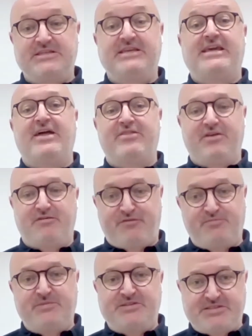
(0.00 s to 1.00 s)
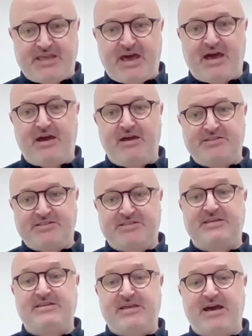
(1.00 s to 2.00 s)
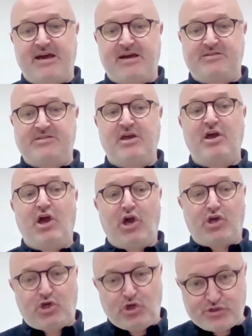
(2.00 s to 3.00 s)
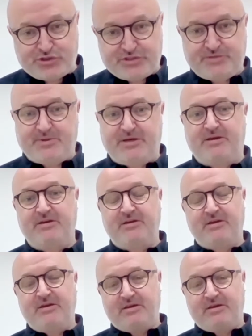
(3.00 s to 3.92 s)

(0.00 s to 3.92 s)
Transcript: together from the start and see that as a customer